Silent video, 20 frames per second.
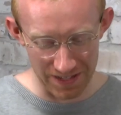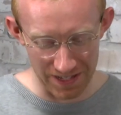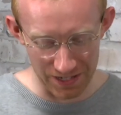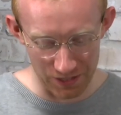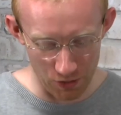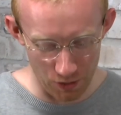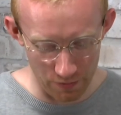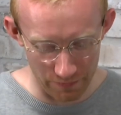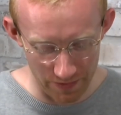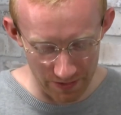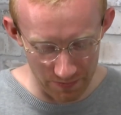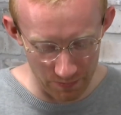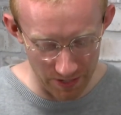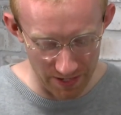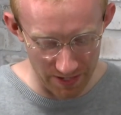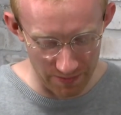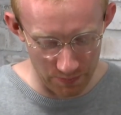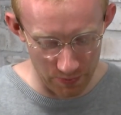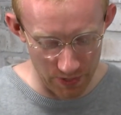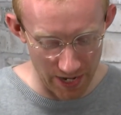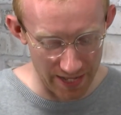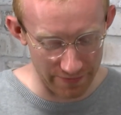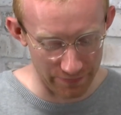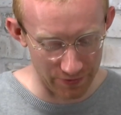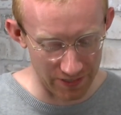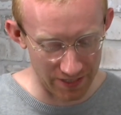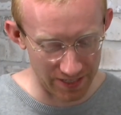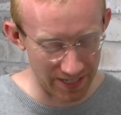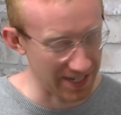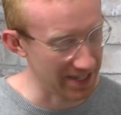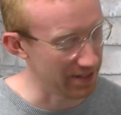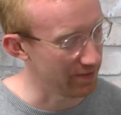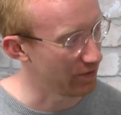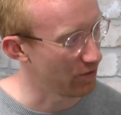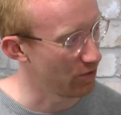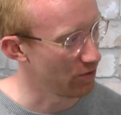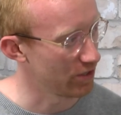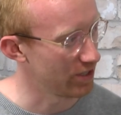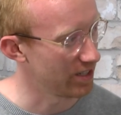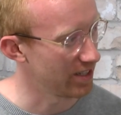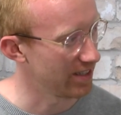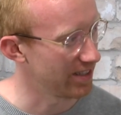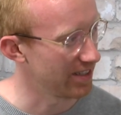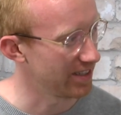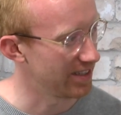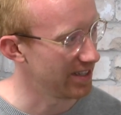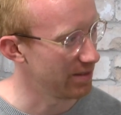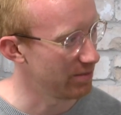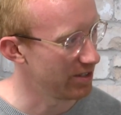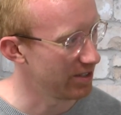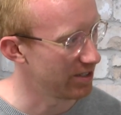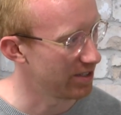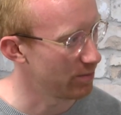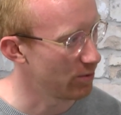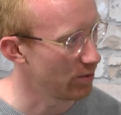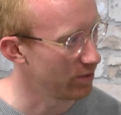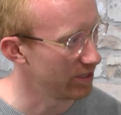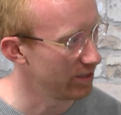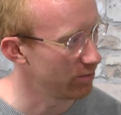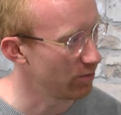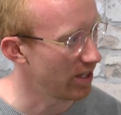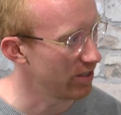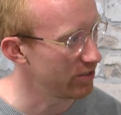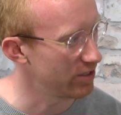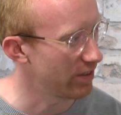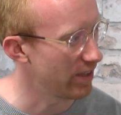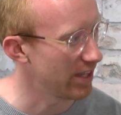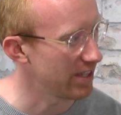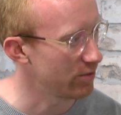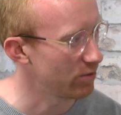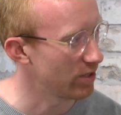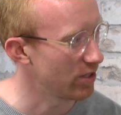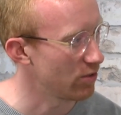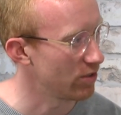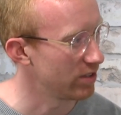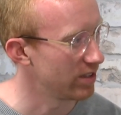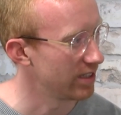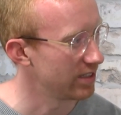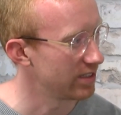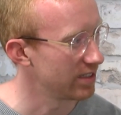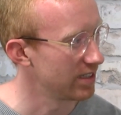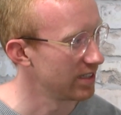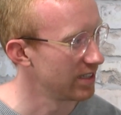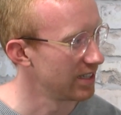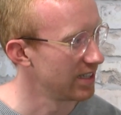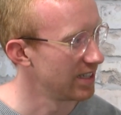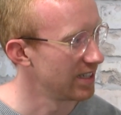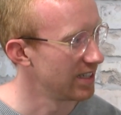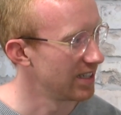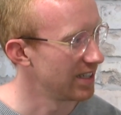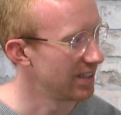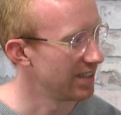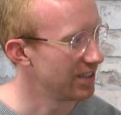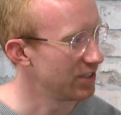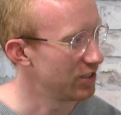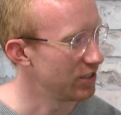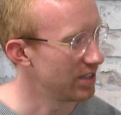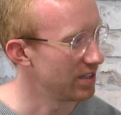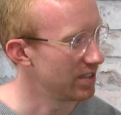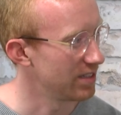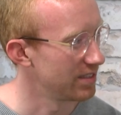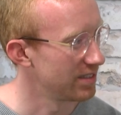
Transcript: finish off it. But Bradford City, of course, the team you supported. But how do you think they'll get on this this year?